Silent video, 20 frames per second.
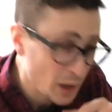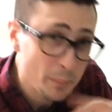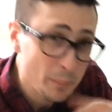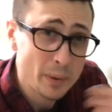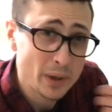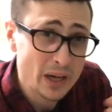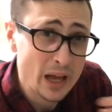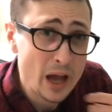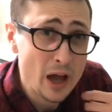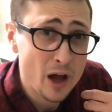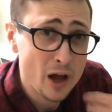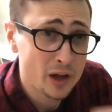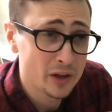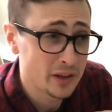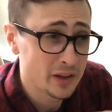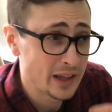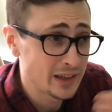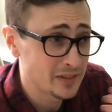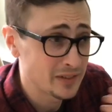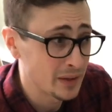But
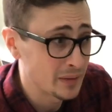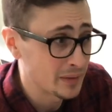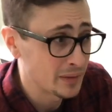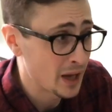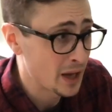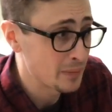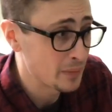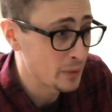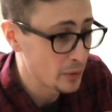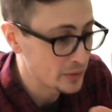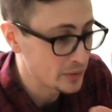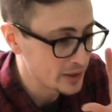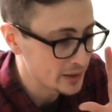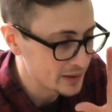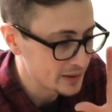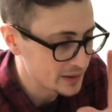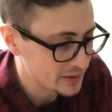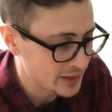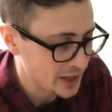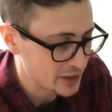at the same time, though,
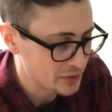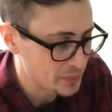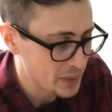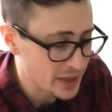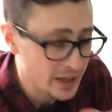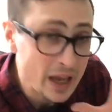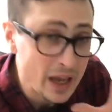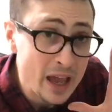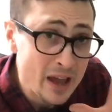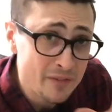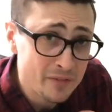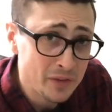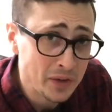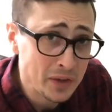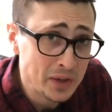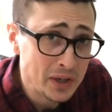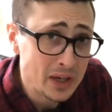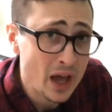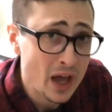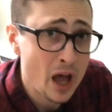these guys make
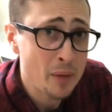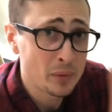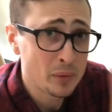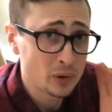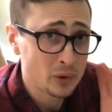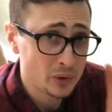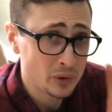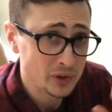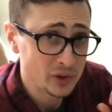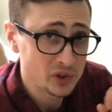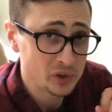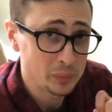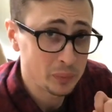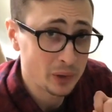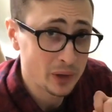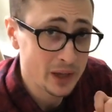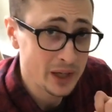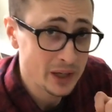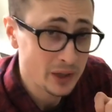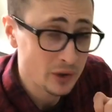phenomenal
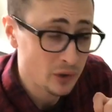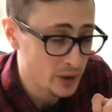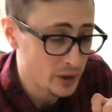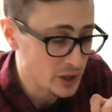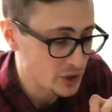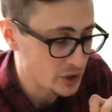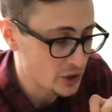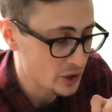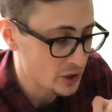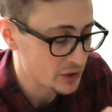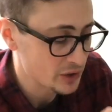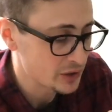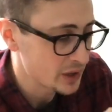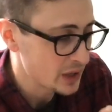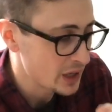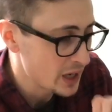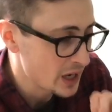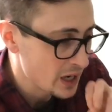display creatures.